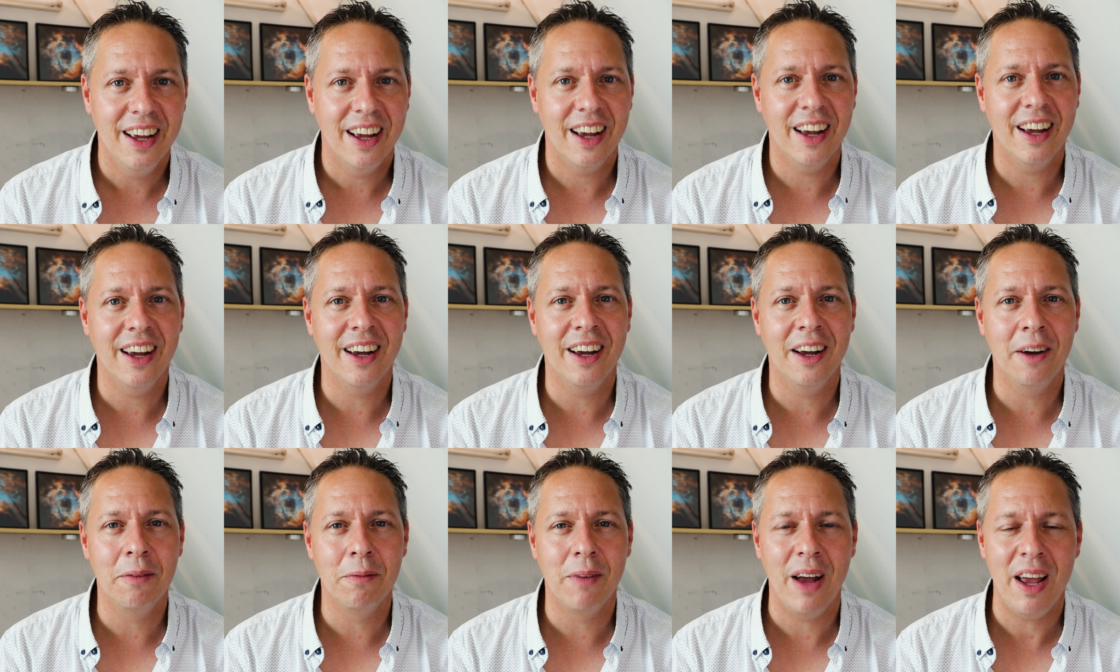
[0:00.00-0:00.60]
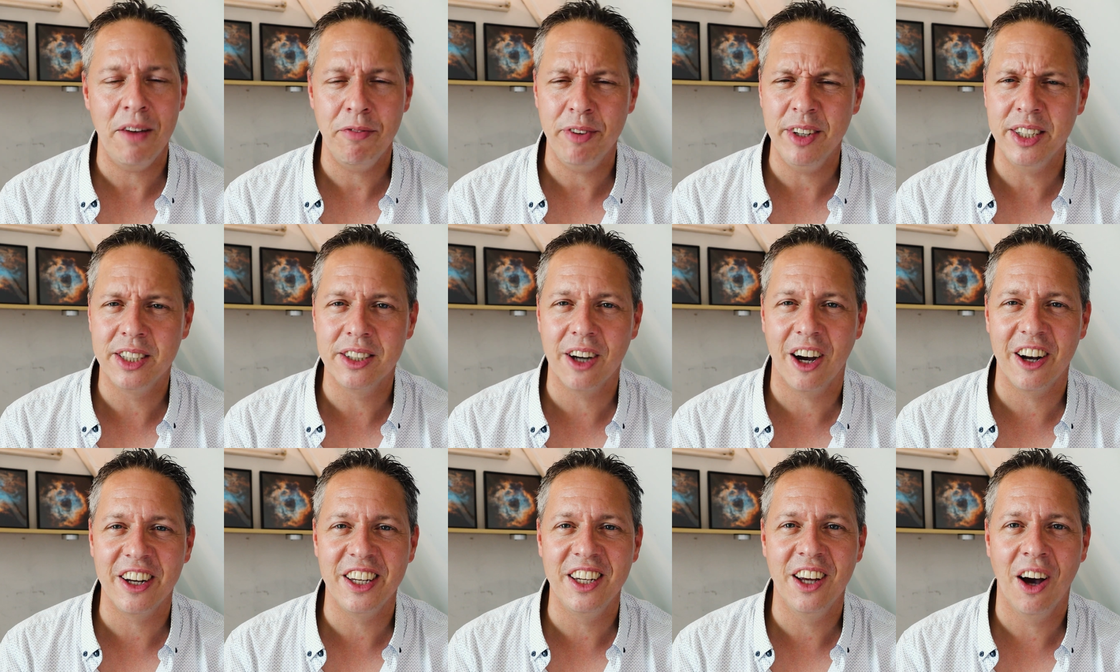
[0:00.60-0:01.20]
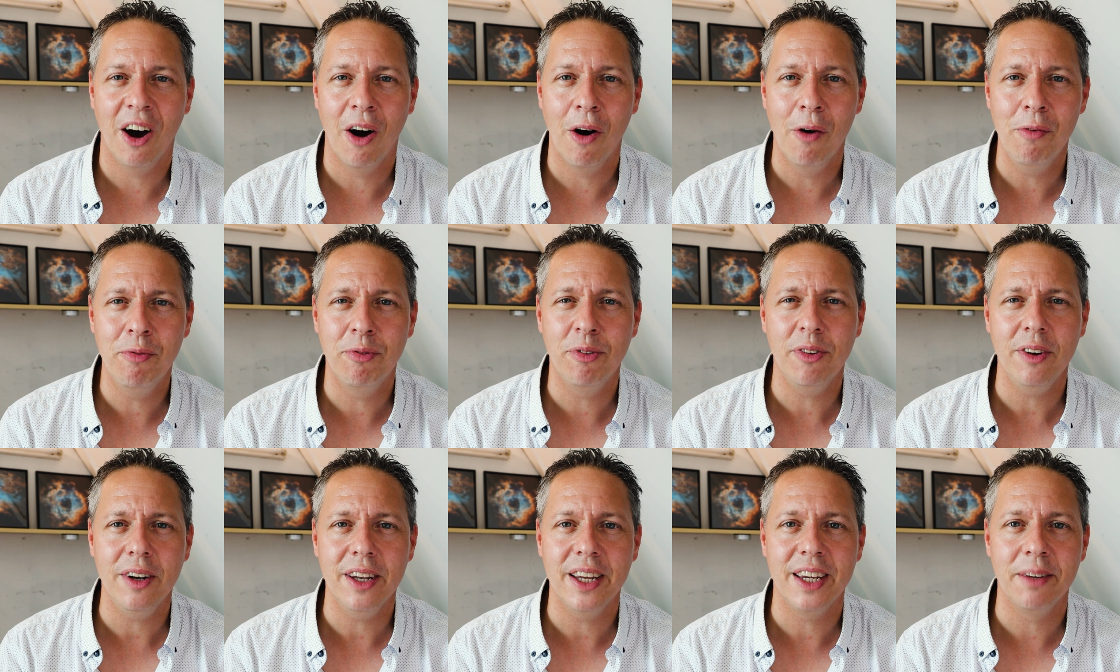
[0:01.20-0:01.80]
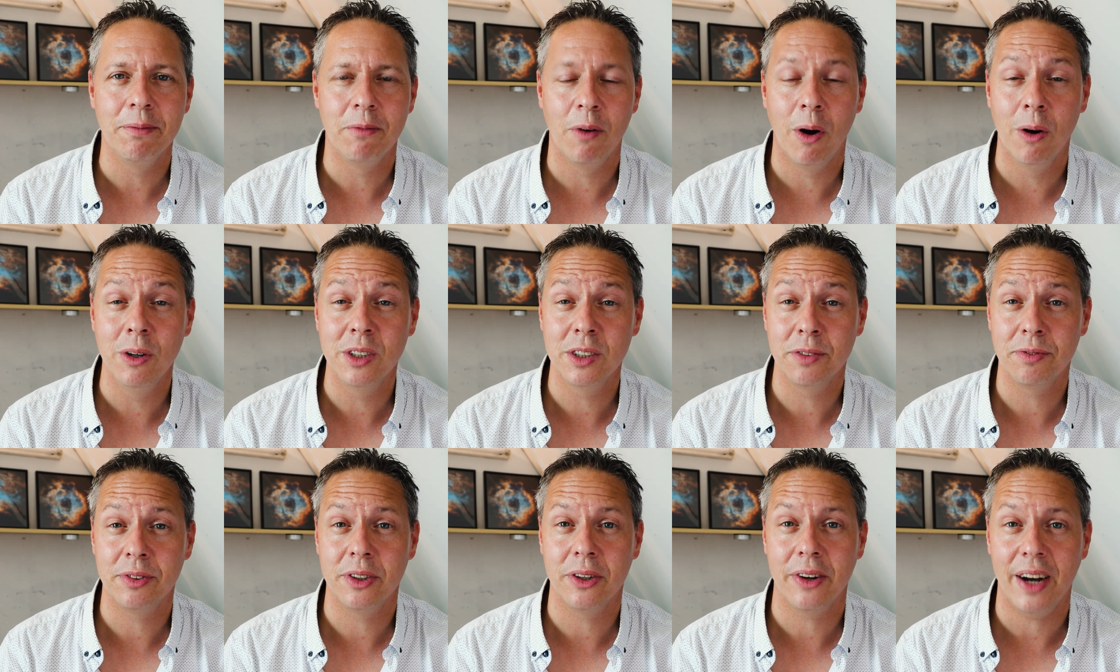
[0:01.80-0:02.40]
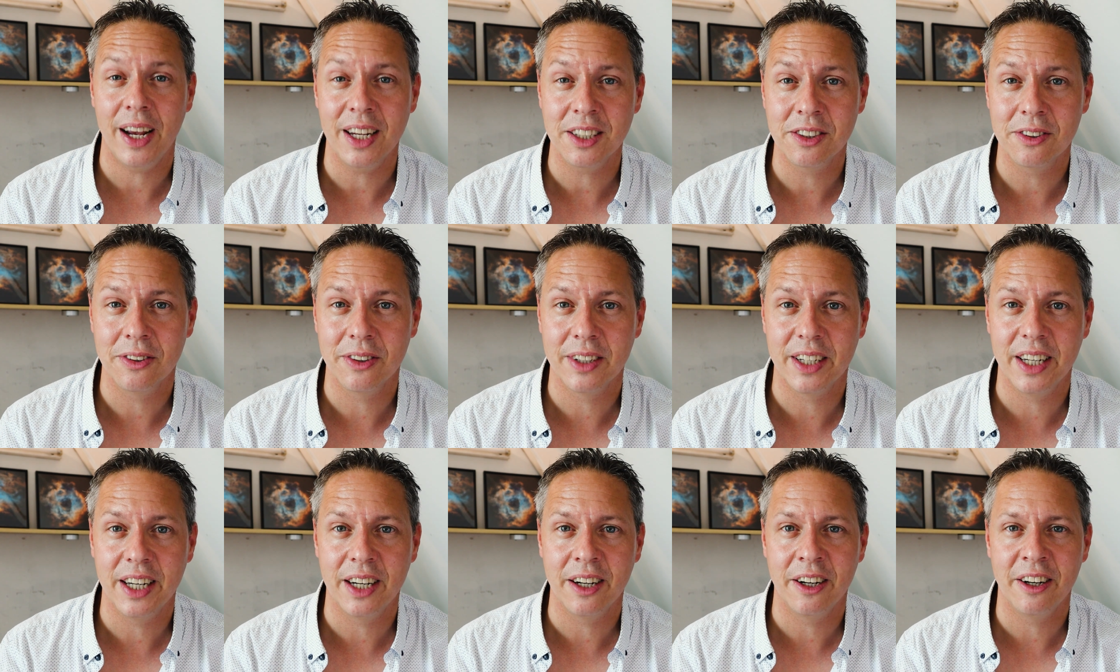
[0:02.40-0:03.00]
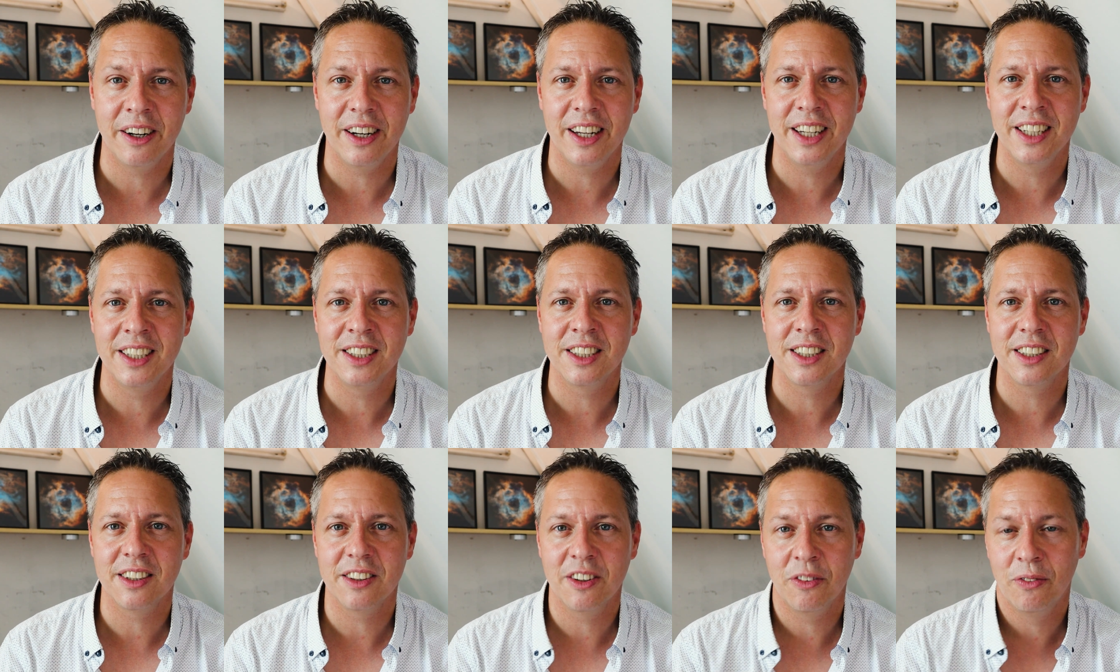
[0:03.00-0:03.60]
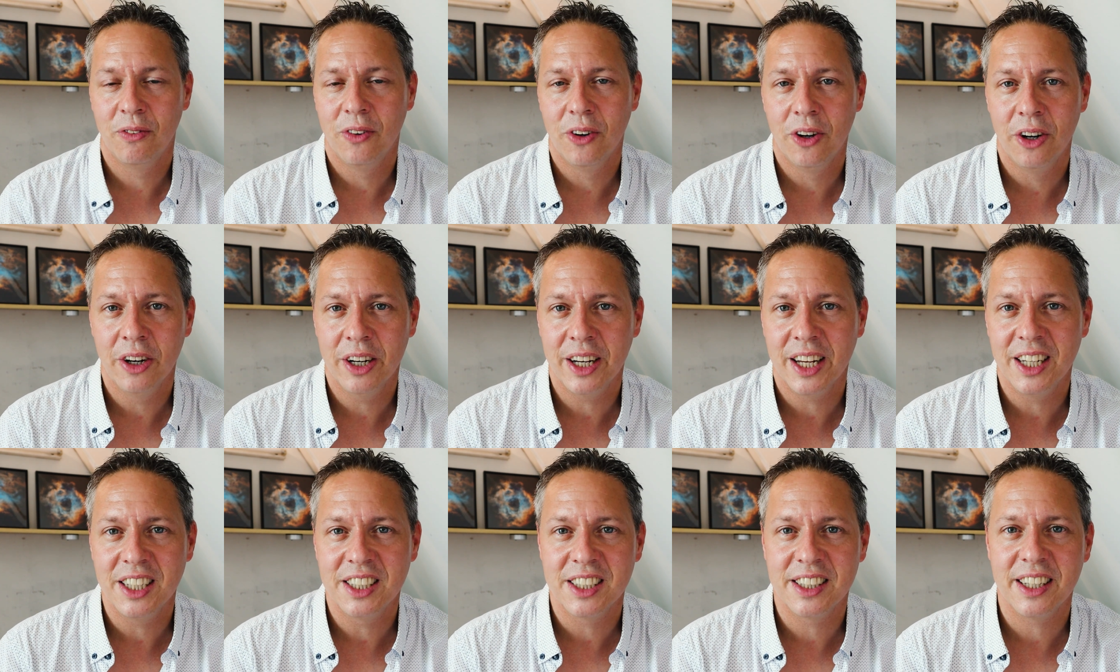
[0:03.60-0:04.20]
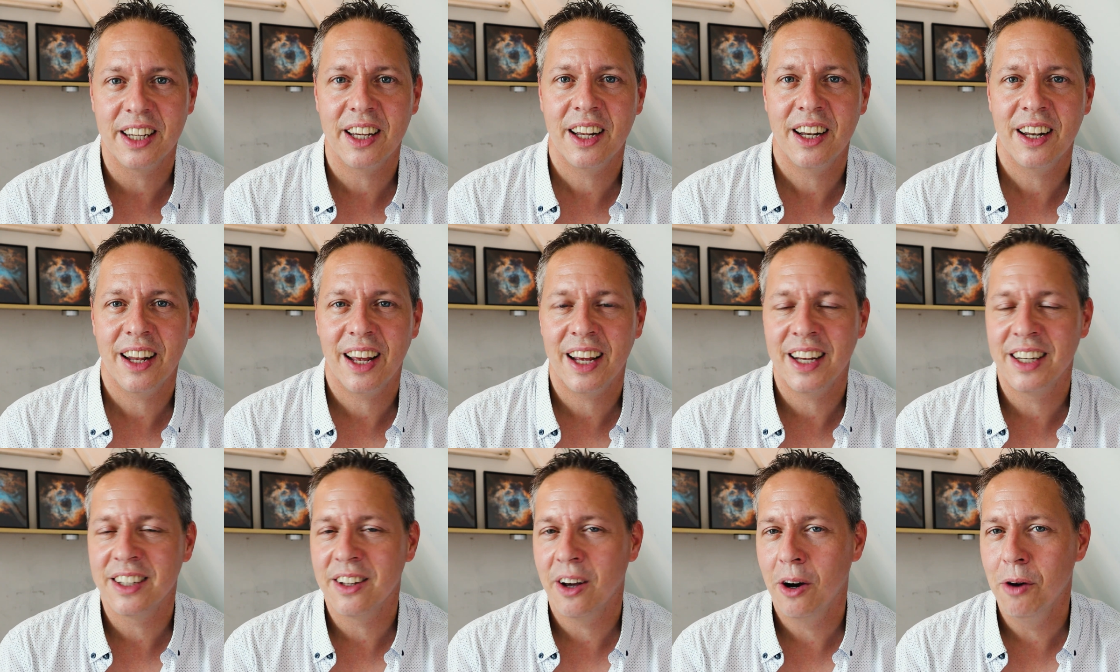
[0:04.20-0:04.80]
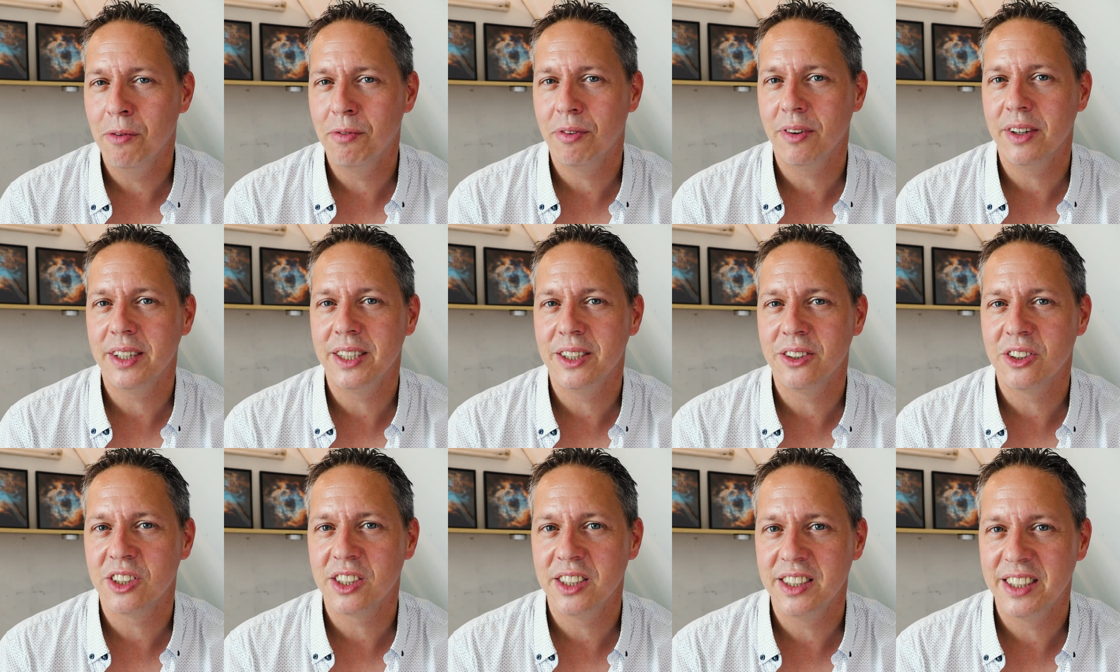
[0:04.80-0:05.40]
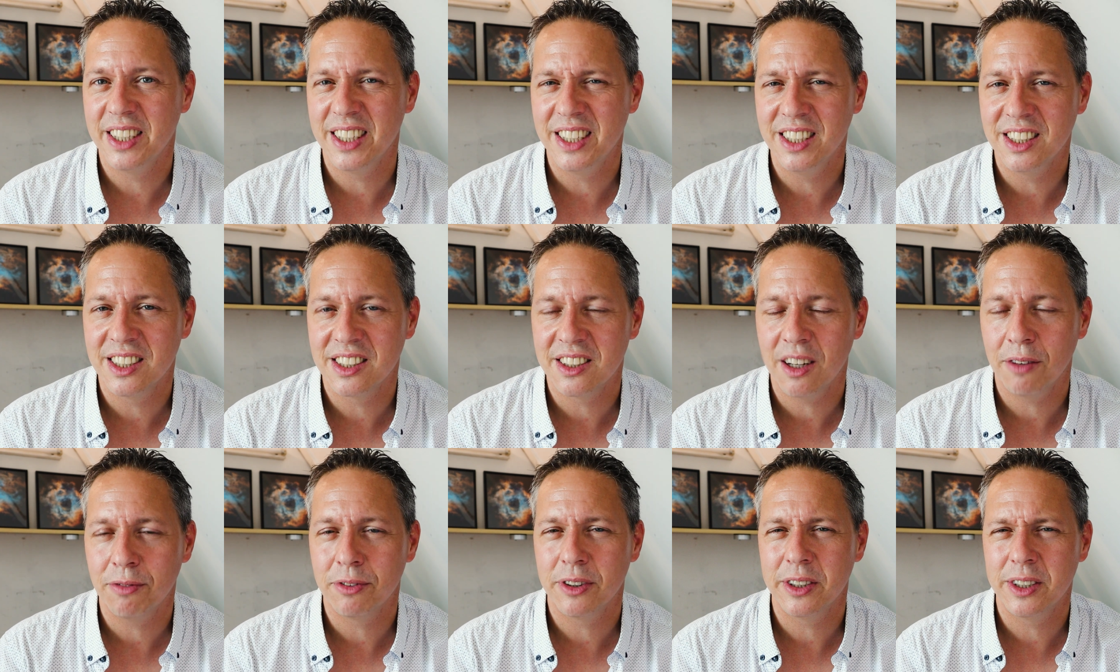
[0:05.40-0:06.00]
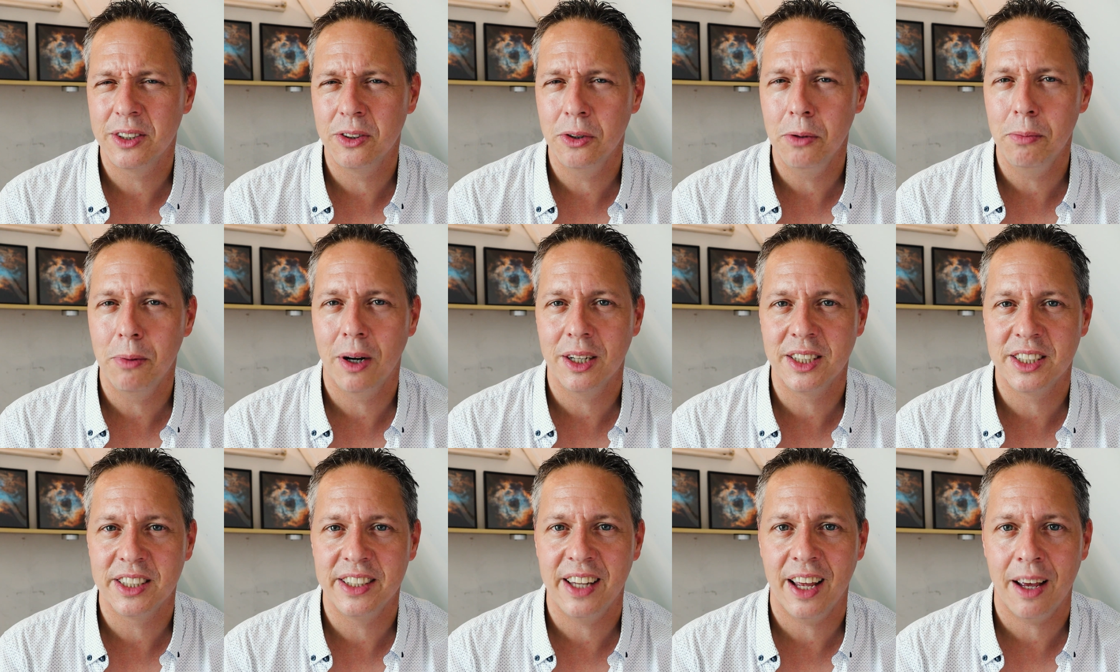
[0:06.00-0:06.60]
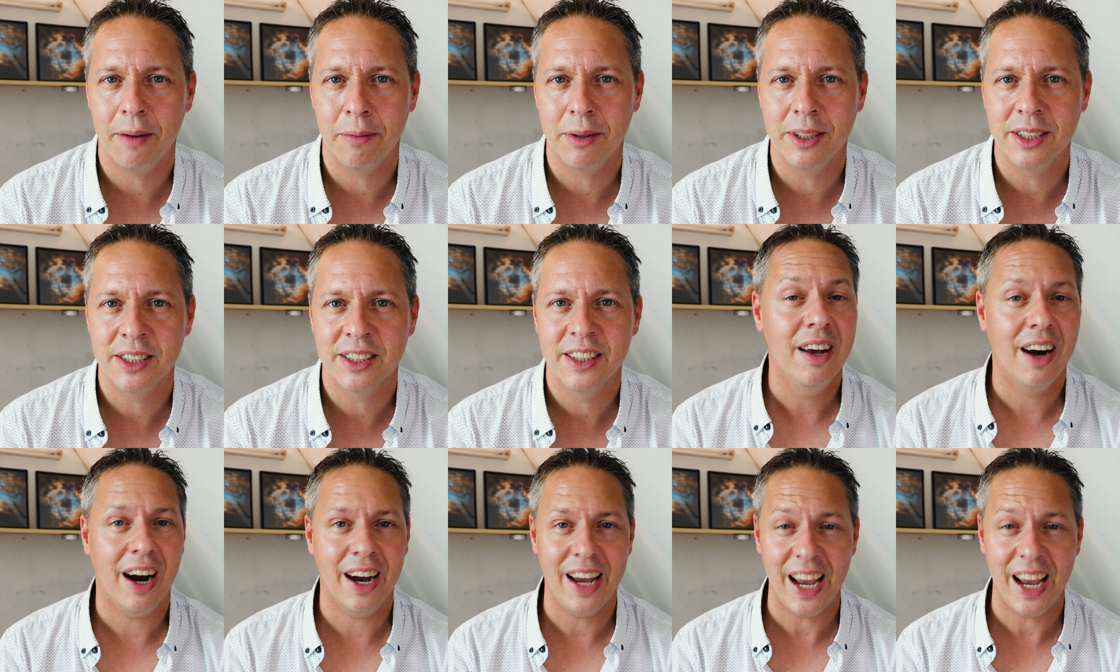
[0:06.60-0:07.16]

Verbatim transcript: Um, heavy Johnny, hopefully most of your Astro gear is working still and hopefully you didn't suffer too much damage.